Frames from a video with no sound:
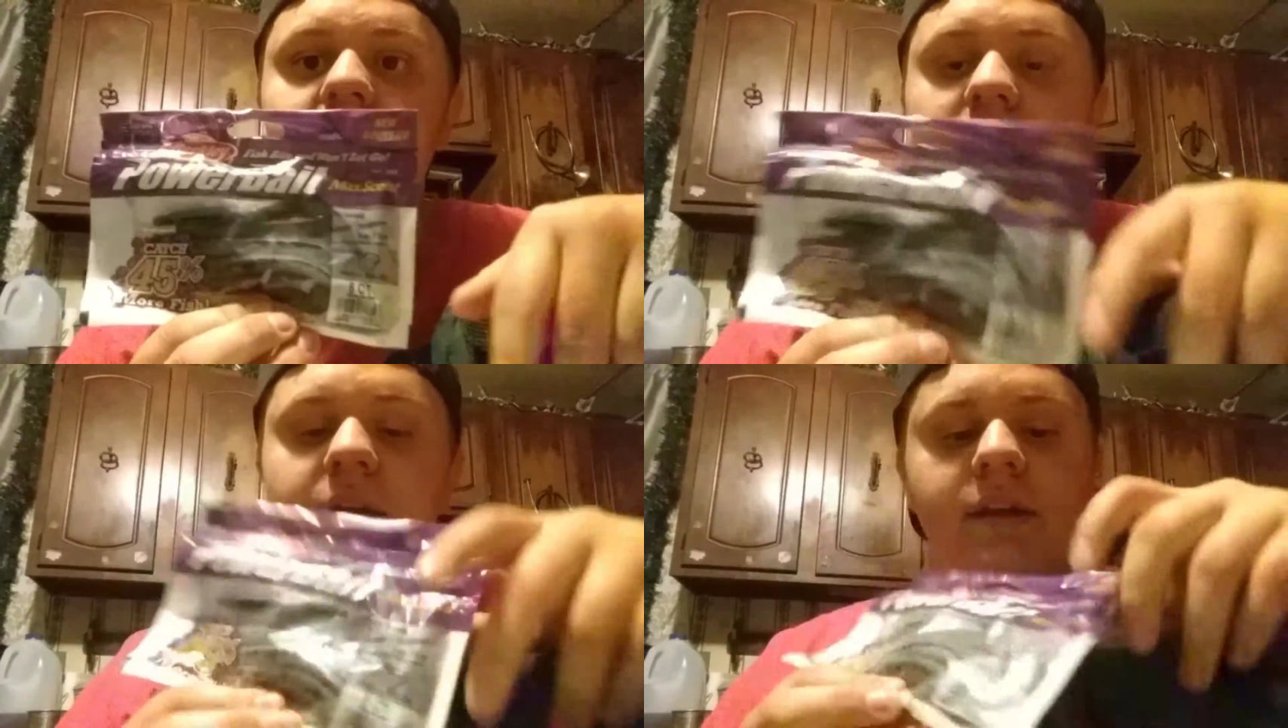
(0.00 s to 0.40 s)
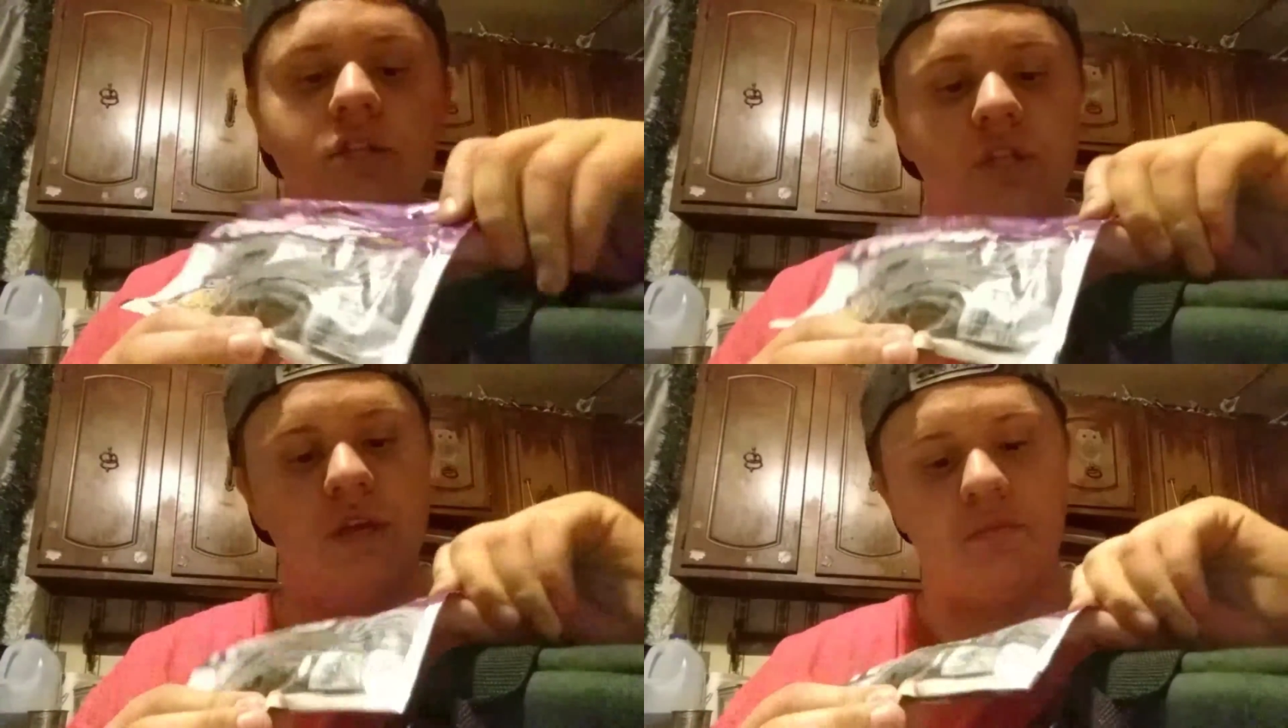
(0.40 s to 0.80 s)
inch
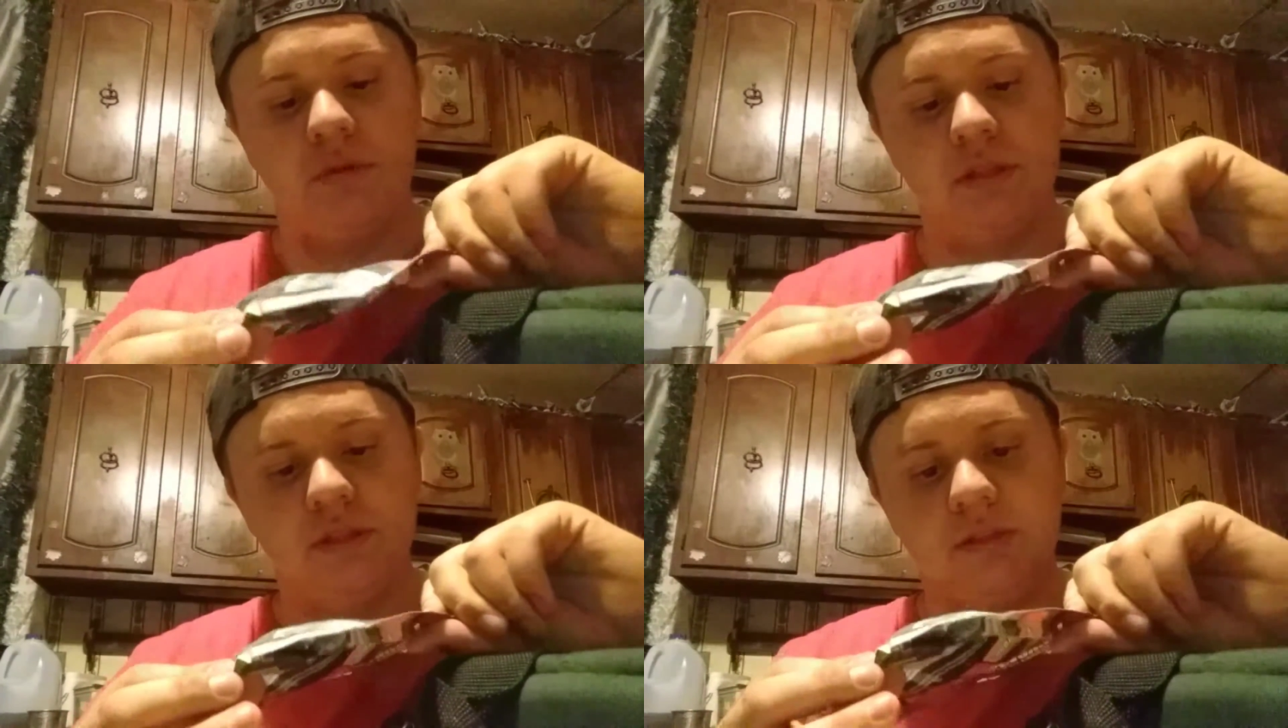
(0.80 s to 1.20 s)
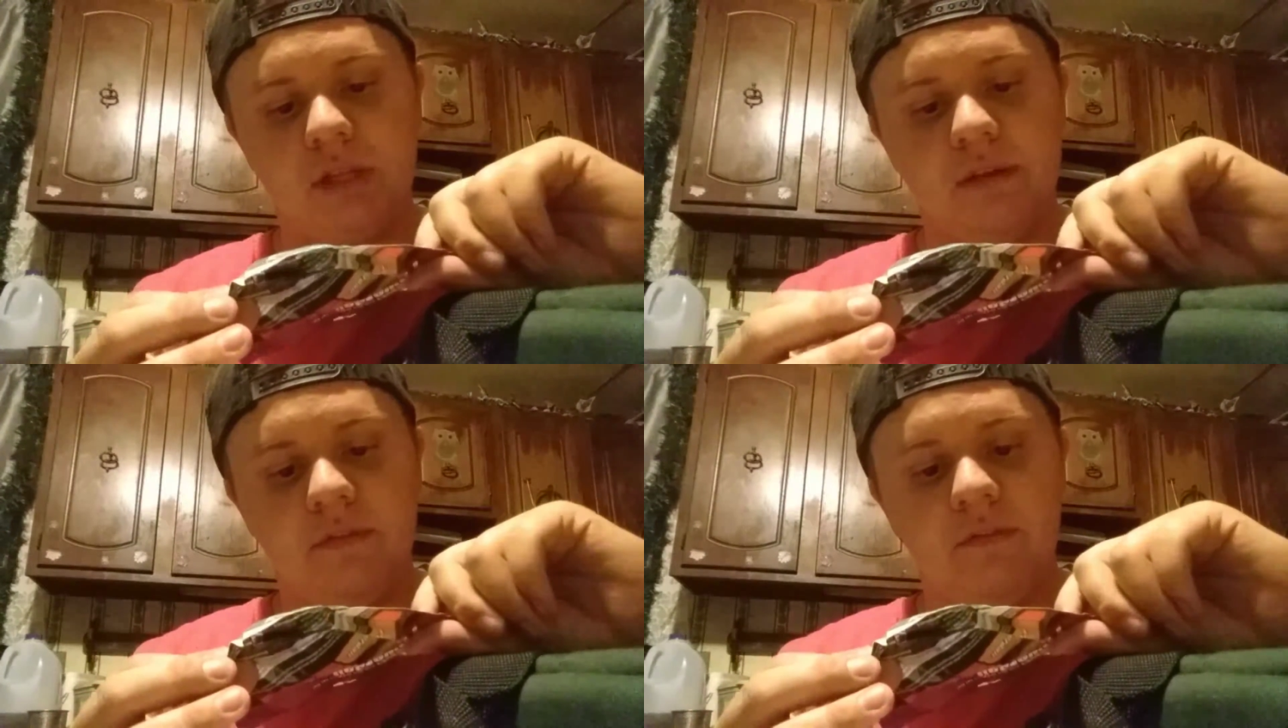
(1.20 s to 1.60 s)
and what did it
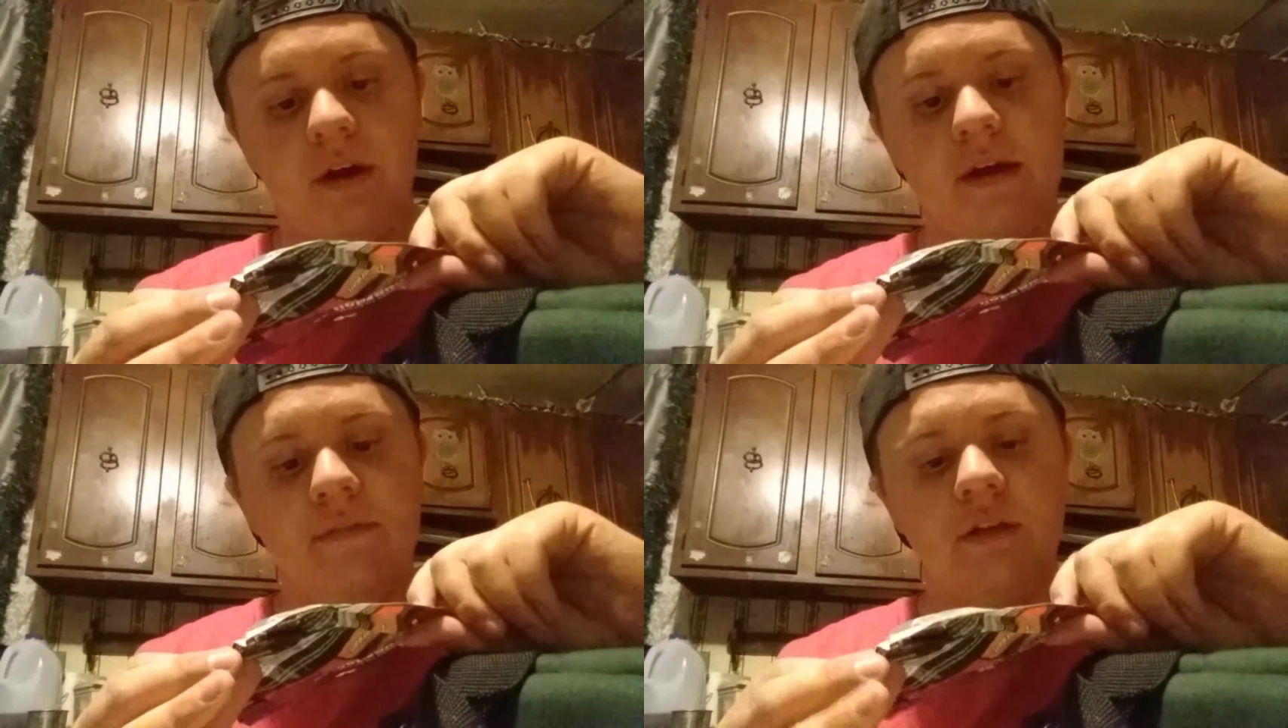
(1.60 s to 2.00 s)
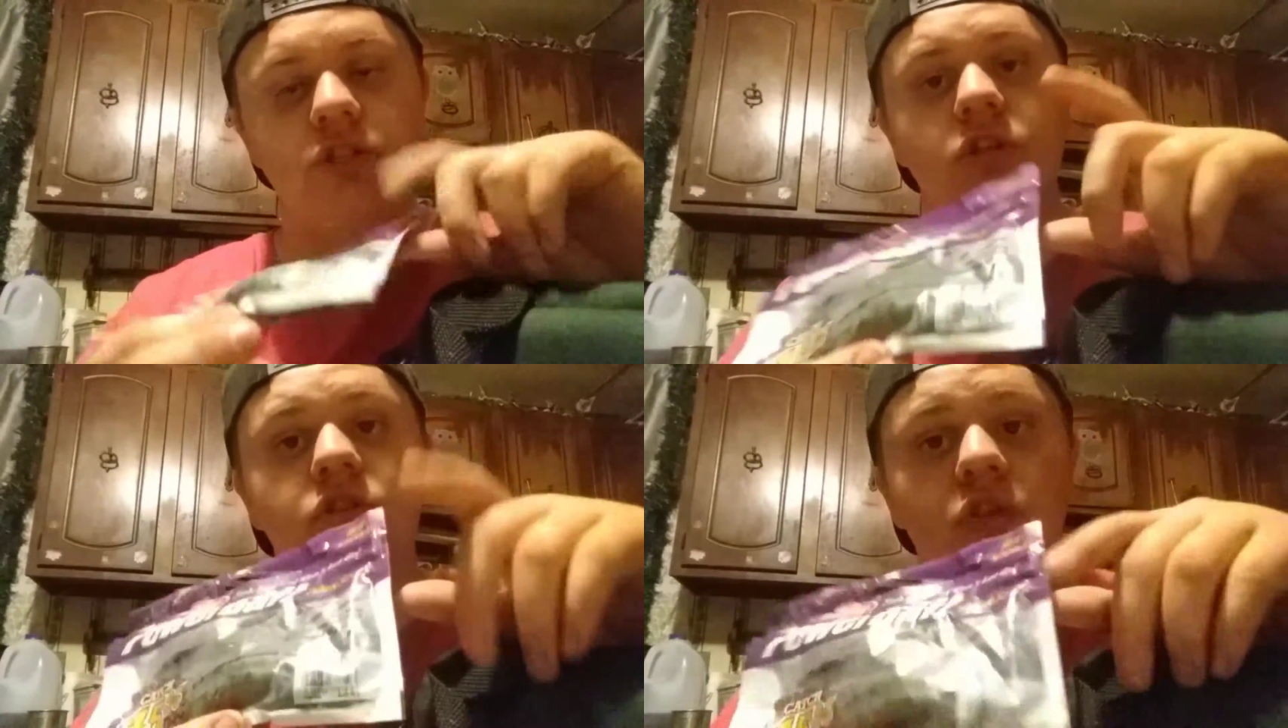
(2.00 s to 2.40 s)
say? Five inch
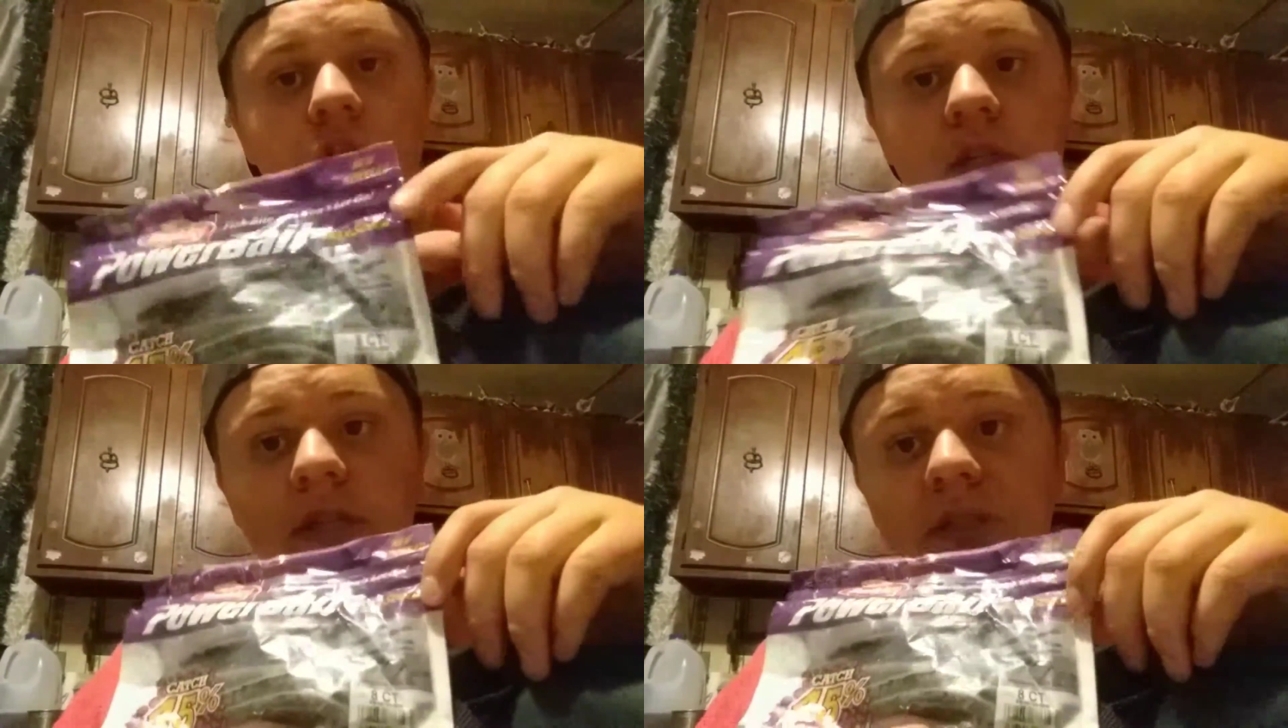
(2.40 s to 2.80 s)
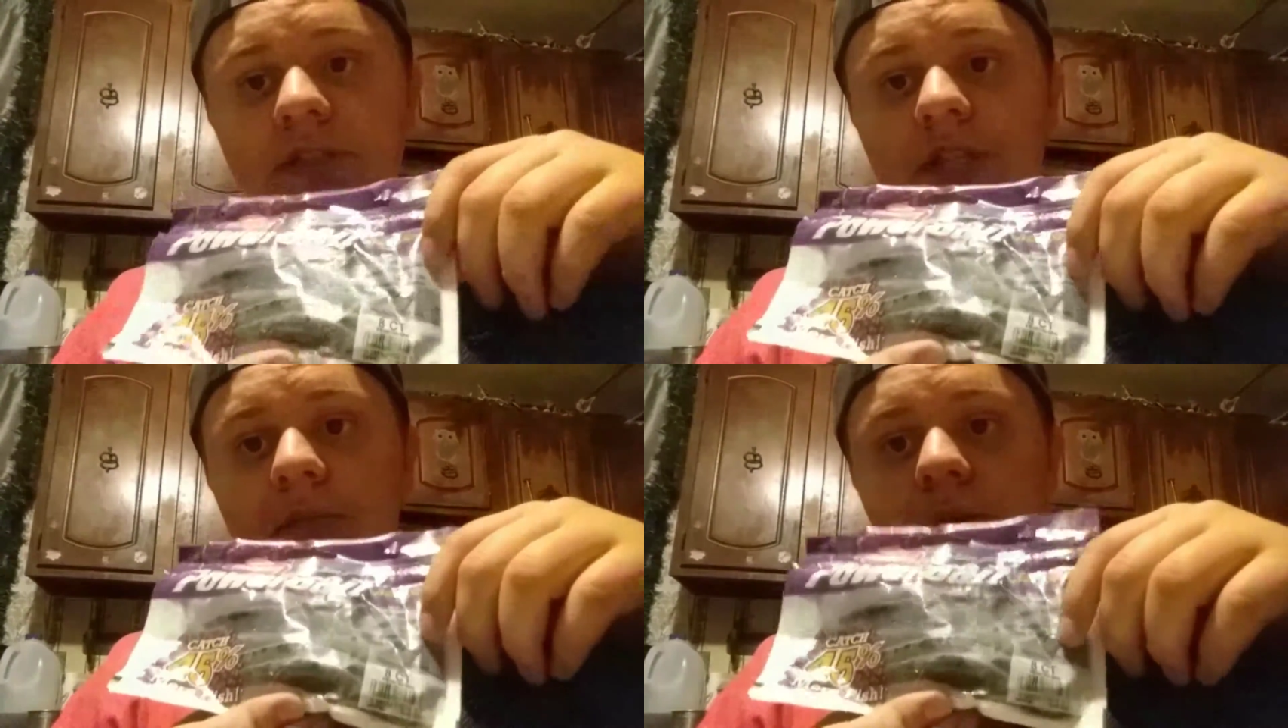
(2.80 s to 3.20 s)
and 13
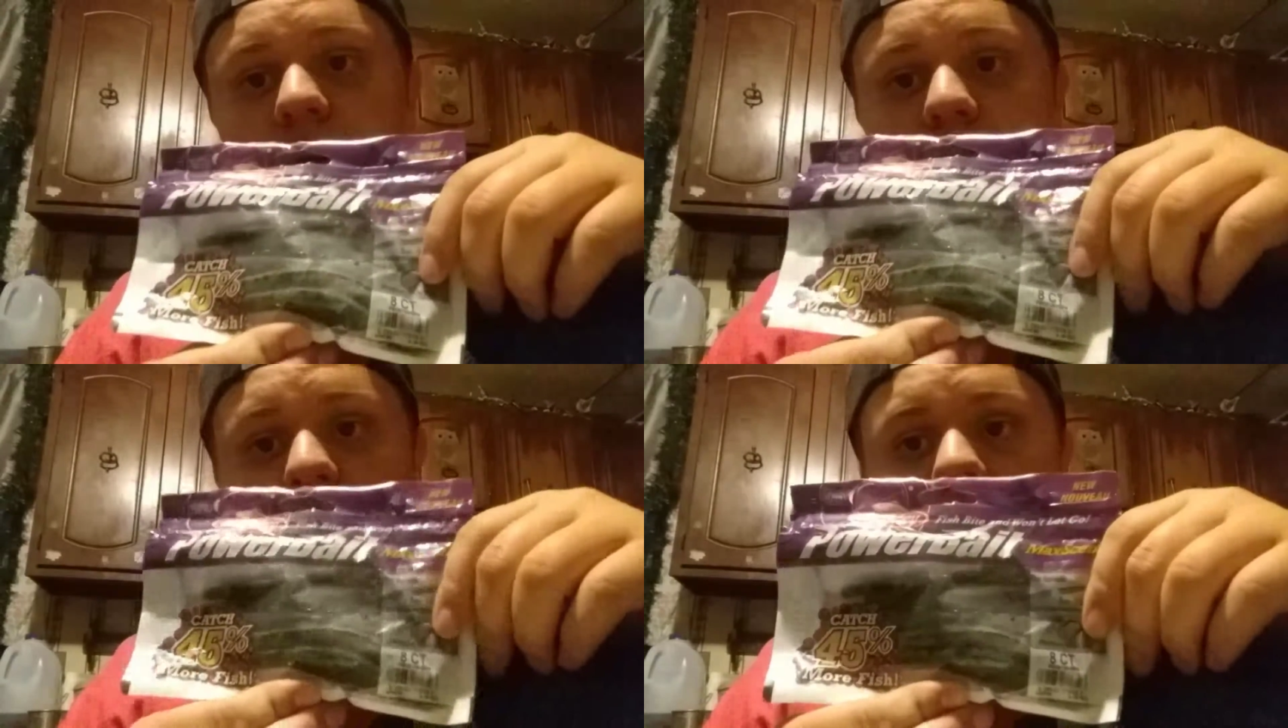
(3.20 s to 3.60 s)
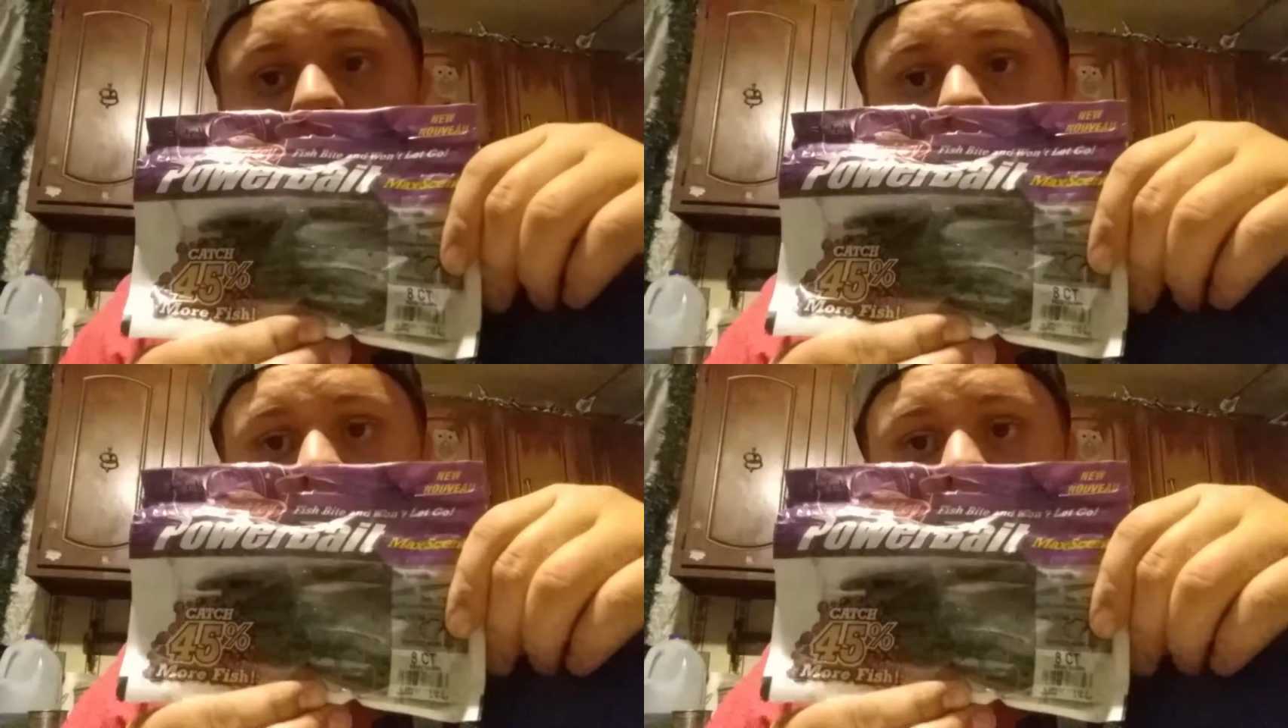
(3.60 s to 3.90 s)
centimeter bait.